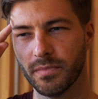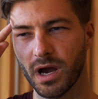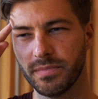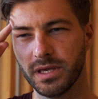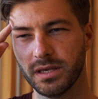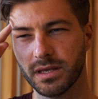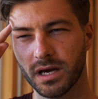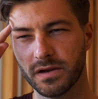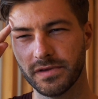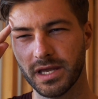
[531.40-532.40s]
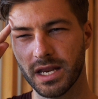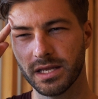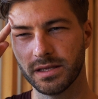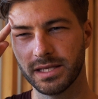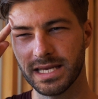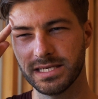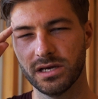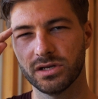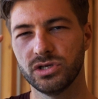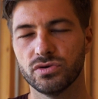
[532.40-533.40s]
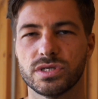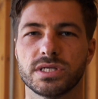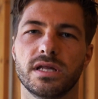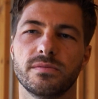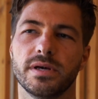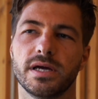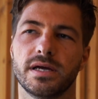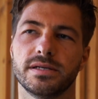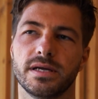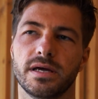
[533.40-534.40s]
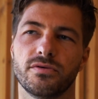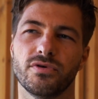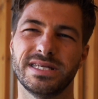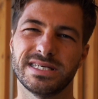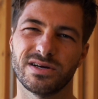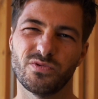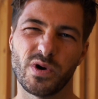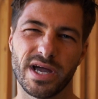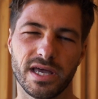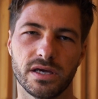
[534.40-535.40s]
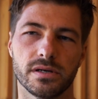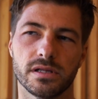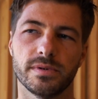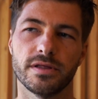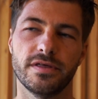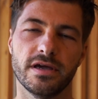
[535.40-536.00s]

might be kind of getting under your skin a bit and are eating away at you a little bit.